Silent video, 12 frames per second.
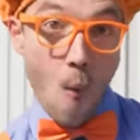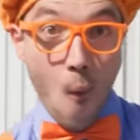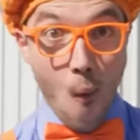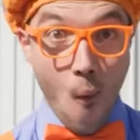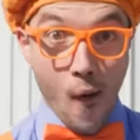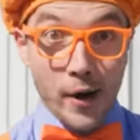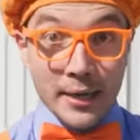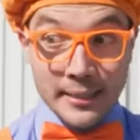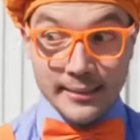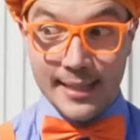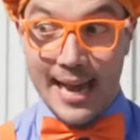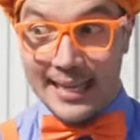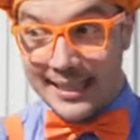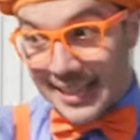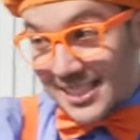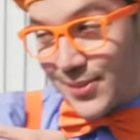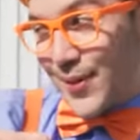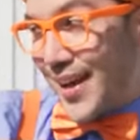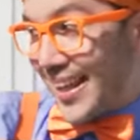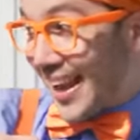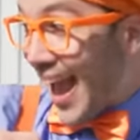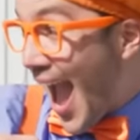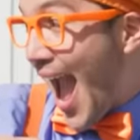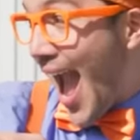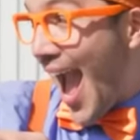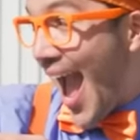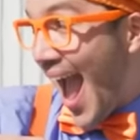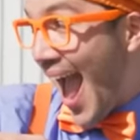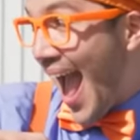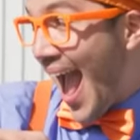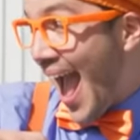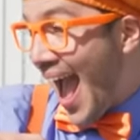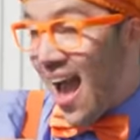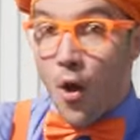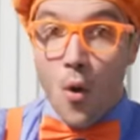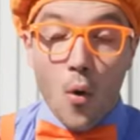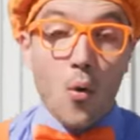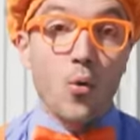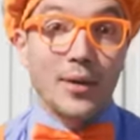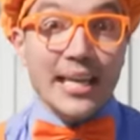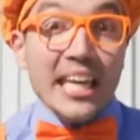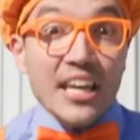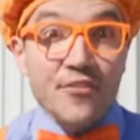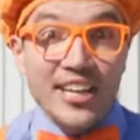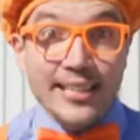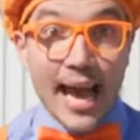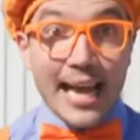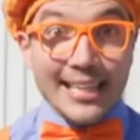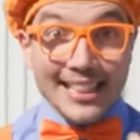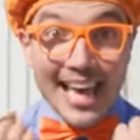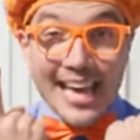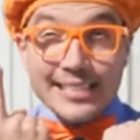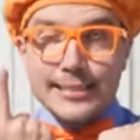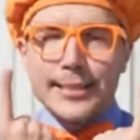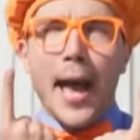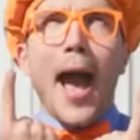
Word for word: Or like this one. Or even like this.